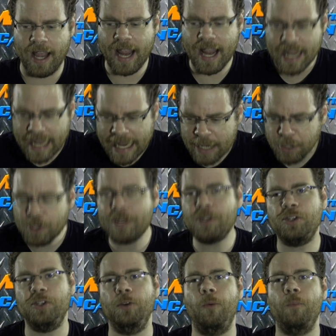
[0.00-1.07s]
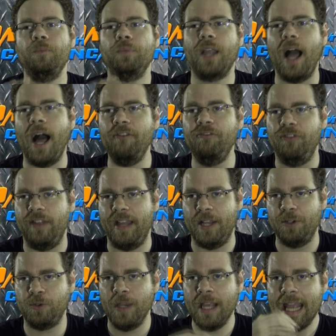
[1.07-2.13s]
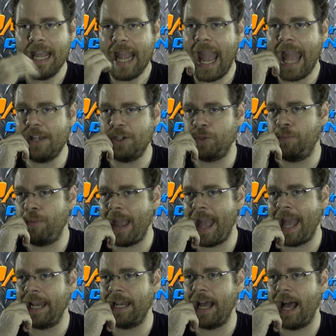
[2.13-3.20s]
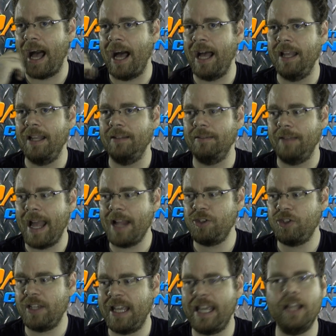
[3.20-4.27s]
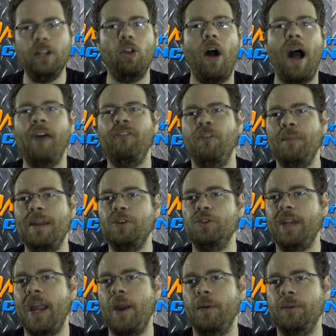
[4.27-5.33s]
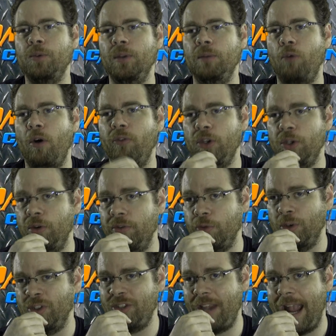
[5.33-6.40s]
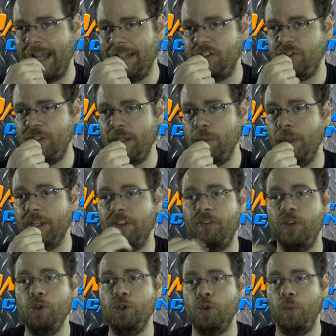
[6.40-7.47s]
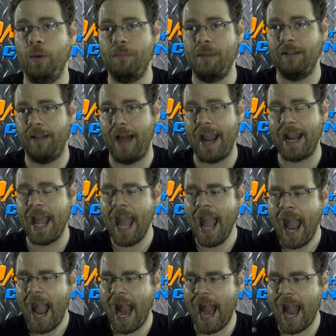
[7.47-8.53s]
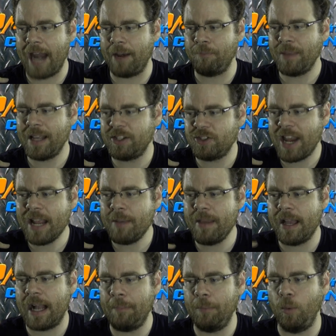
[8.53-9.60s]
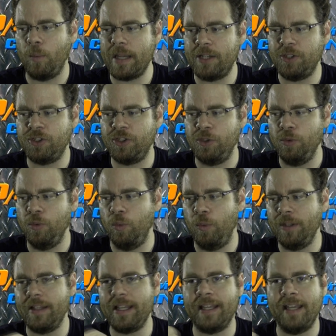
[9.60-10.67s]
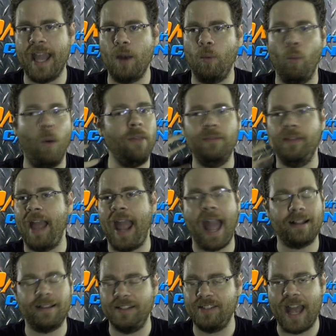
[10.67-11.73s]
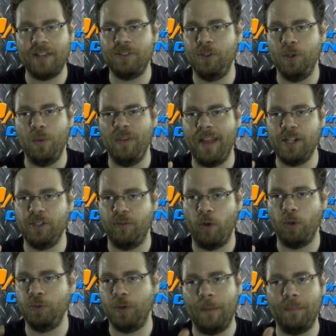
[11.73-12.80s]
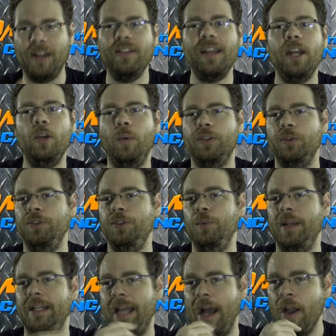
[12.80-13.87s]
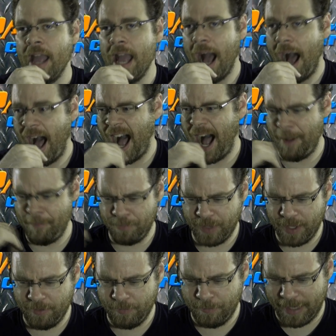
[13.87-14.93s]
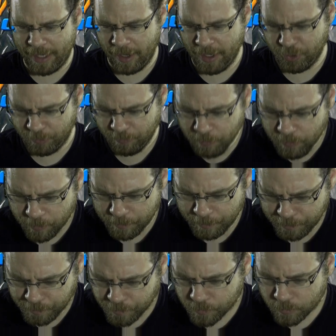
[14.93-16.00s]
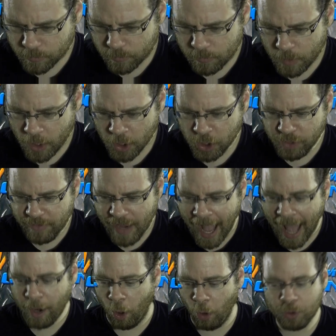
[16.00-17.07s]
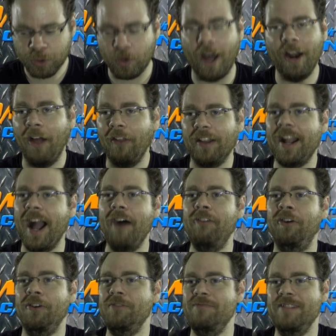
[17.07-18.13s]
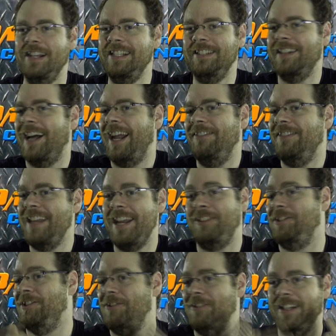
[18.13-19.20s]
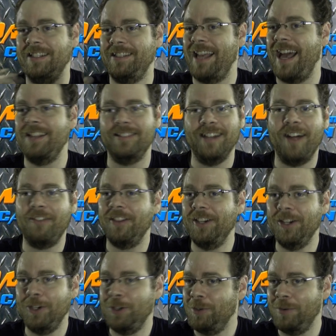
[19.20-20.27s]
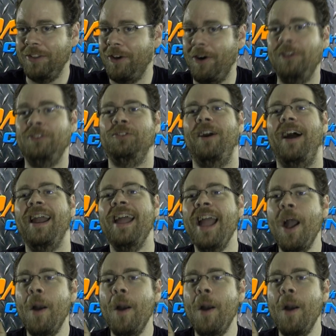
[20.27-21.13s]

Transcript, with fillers: Each issue of this has been, let's kill off a major character in the Marvel Universe and see what the future would be like. And it's taken me a couple weeks to really get what in the heck this has to do with Age of Ultron, but I think I know what they're doing now, because you've got Ultron on the cover, but he's not in the issue. It has nothing to do with Ultron.